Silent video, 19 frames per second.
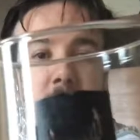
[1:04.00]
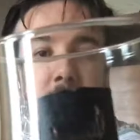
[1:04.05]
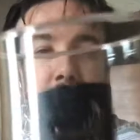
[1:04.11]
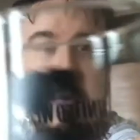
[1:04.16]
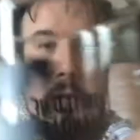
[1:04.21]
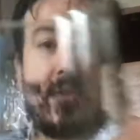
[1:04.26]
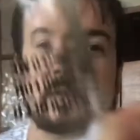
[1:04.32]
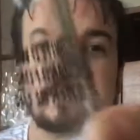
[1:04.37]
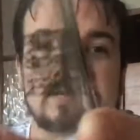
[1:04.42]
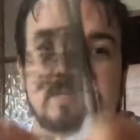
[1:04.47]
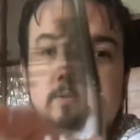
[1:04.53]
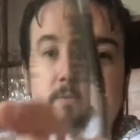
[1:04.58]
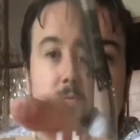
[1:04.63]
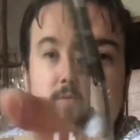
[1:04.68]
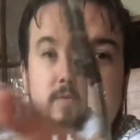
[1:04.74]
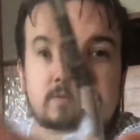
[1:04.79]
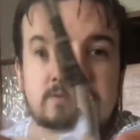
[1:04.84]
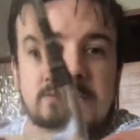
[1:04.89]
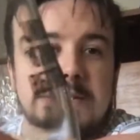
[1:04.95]
the shield
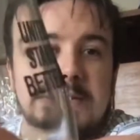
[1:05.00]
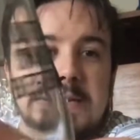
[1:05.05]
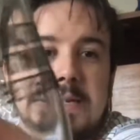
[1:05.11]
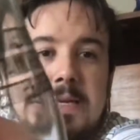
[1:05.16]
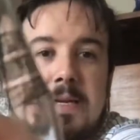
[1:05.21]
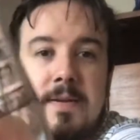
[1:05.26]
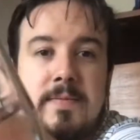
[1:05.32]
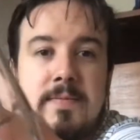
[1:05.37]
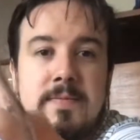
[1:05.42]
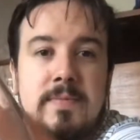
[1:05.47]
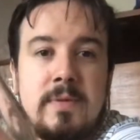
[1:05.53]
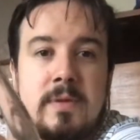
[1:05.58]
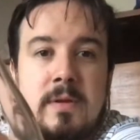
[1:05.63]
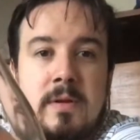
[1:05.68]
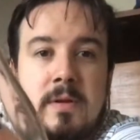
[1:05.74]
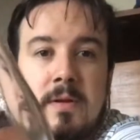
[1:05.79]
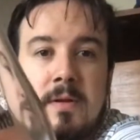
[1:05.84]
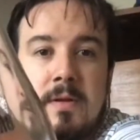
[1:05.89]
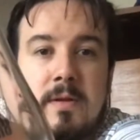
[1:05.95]
on there.
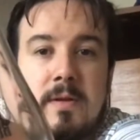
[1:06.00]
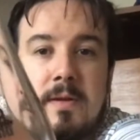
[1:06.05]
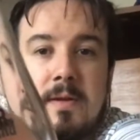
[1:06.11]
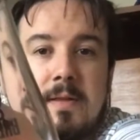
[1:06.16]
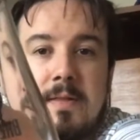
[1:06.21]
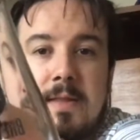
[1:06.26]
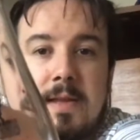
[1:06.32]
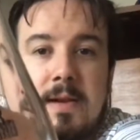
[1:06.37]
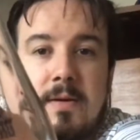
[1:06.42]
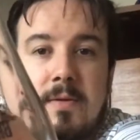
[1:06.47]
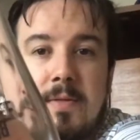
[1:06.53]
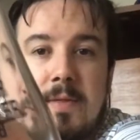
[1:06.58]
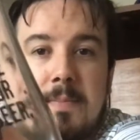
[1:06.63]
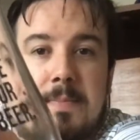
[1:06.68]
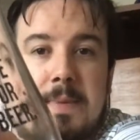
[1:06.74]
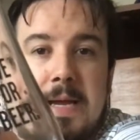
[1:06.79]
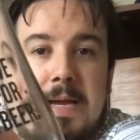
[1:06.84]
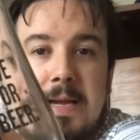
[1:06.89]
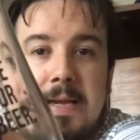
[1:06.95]
And then on the
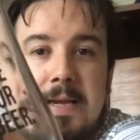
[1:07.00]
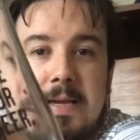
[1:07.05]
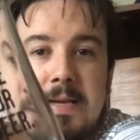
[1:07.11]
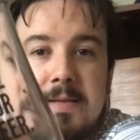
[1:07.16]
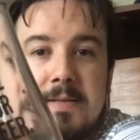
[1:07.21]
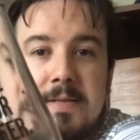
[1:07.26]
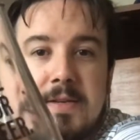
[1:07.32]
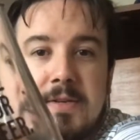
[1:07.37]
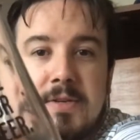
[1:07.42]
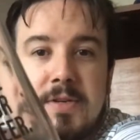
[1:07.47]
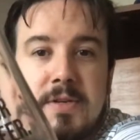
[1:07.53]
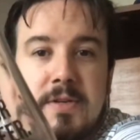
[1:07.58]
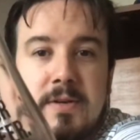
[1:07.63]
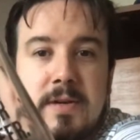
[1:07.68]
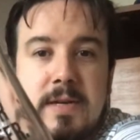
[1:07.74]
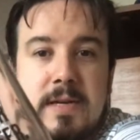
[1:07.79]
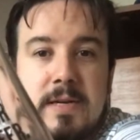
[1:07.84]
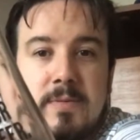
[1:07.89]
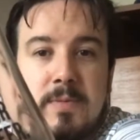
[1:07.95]
back it says,
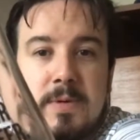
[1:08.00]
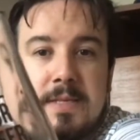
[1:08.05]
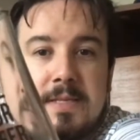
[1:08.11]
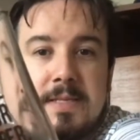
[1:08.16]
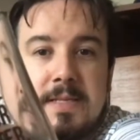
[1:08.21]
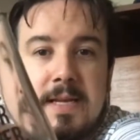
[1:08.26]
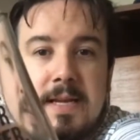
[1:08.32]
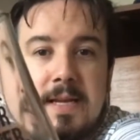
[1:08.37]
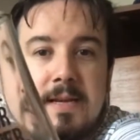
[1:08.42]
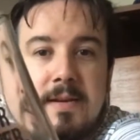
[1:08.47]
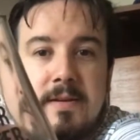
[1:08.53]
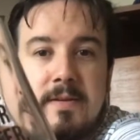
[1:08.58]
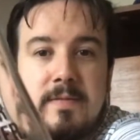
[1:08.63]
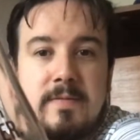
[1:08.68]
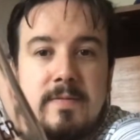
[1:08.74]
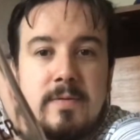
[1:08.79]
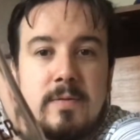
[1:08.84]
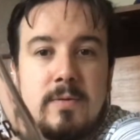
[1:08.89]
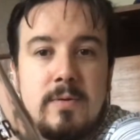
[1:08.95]
United we stand
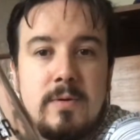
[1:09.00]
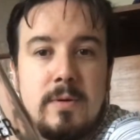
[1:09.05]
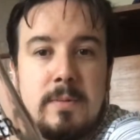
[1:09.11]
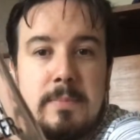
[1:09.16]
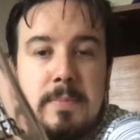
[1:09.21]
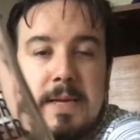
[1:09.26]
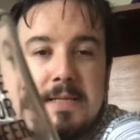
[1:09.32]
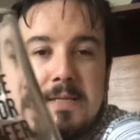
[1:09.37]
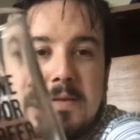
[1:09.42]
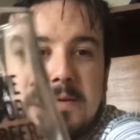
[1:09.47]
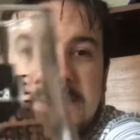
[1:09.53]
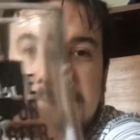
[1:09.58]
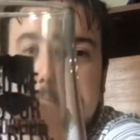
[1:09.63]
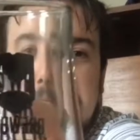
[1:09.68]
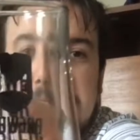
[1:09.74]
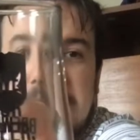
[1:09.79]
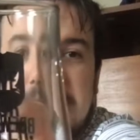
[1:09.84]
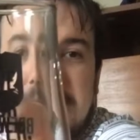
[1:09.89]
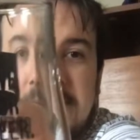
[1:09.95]
for better
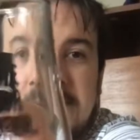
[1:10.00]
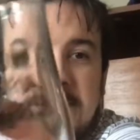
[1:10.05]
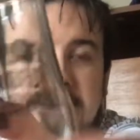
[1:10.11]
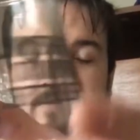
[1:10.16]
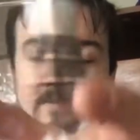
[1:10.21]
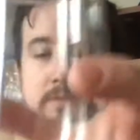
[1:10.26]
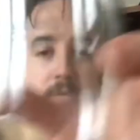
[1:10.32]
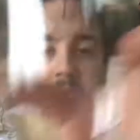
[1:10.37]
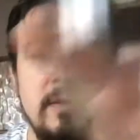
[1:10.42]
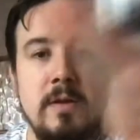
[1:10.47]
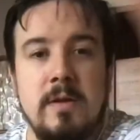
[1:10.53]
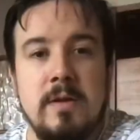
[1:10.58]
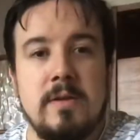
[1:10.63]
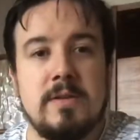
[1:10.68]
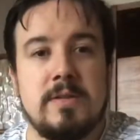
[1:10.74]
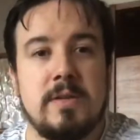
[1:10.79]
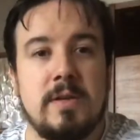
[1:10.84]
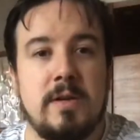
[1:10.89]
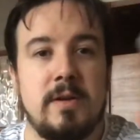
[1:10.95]
beer.
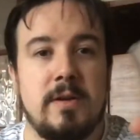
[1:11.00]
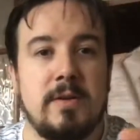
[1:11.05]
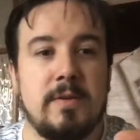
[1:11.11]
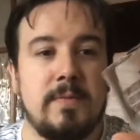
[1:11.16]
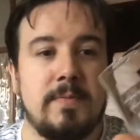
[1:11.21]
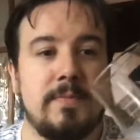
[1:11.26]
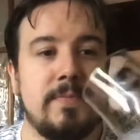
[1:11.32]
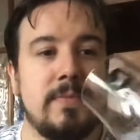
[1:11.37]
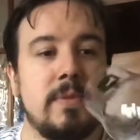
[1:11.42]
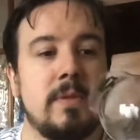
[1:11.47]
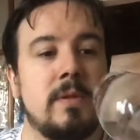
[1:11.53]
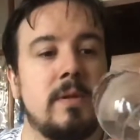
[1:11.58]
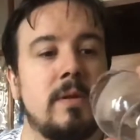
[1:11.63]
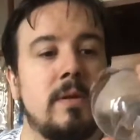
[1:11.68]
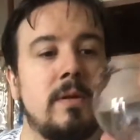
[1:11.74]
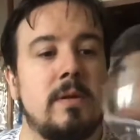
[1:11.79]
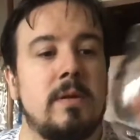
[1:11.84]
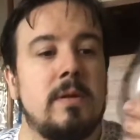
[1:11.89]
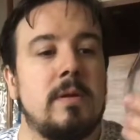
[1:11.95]
So I'm
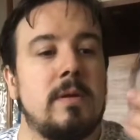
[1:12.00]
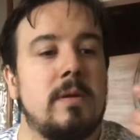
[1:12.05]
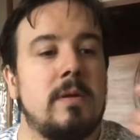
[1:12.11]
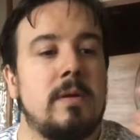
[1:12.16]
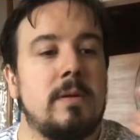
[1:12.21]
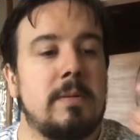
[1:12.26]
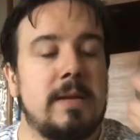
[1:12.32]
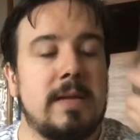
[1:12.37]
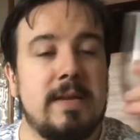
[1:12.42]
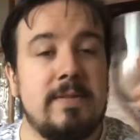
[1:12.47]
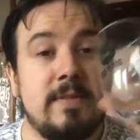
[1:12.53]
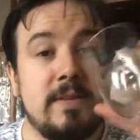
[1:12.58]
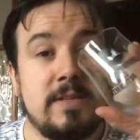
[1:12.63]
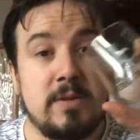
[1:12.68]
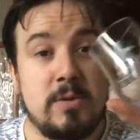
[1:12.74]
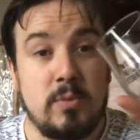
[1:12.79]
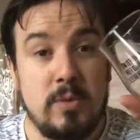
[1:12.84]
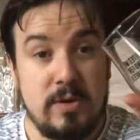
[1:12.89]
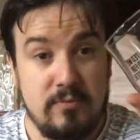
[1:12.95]
going to give this a
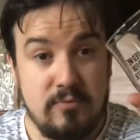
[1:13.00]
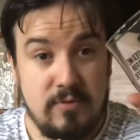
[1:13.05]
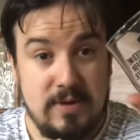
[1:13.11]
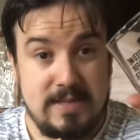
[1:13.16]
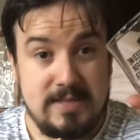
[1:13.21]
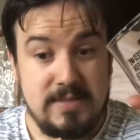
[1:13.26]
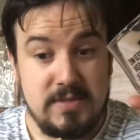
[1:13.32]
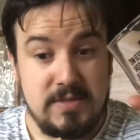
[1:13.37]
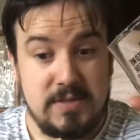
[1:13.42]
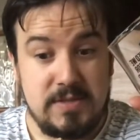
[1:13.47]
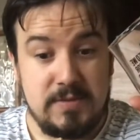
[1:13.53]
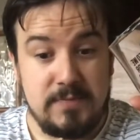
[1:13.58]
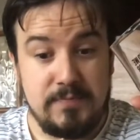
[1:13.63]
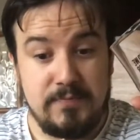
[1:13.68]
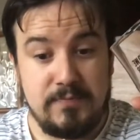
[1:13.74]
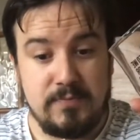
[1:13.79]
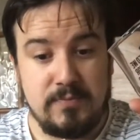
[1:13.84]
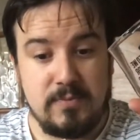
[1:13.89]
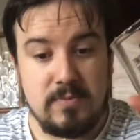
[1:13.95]
quick rinse.
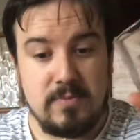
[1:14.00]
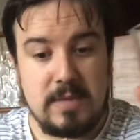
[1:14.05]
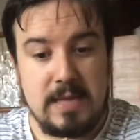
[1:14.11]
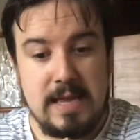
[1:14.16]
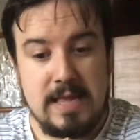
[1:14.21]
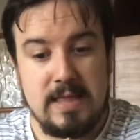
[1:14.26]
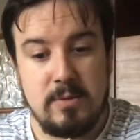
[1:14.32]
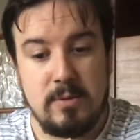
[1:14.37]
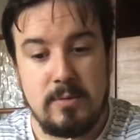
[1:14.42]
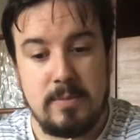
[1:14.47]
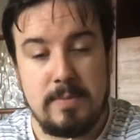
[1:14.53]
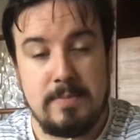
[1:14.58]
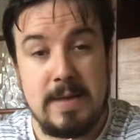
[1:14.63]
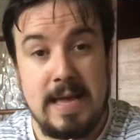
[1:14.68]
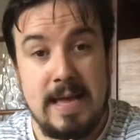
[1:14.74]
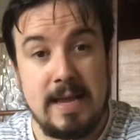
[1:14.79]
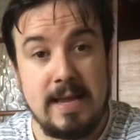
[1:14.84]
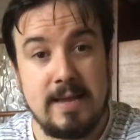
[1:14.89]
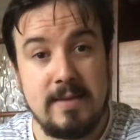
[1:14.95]
And then we'll be
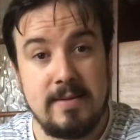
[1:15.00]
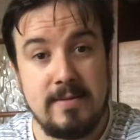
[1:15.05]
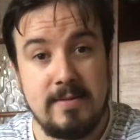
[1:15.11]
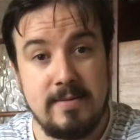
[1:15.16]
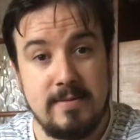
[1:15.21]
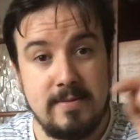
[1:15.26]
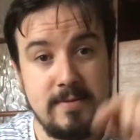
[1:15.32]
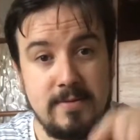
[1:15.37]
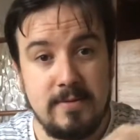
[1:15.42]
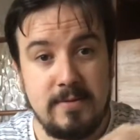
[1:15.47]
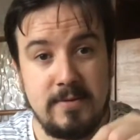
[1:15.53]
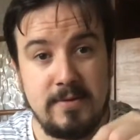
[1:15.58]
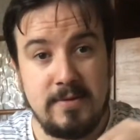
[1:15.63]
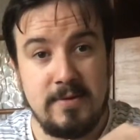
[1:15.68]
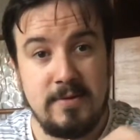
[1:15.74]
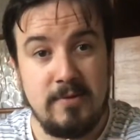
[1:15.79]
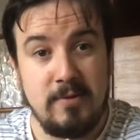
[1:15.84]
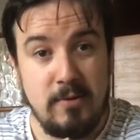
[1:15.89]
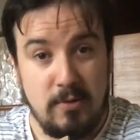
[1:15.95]
back
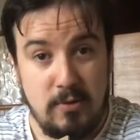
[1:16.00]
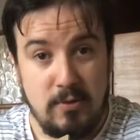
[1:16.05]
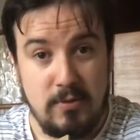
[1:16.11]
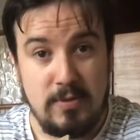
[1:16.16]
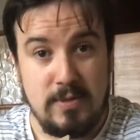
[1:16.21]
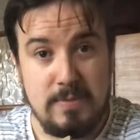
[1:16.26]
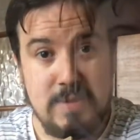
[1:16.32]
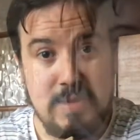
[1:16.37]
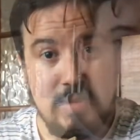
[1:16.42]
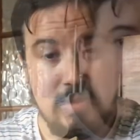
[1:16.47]
on the beer.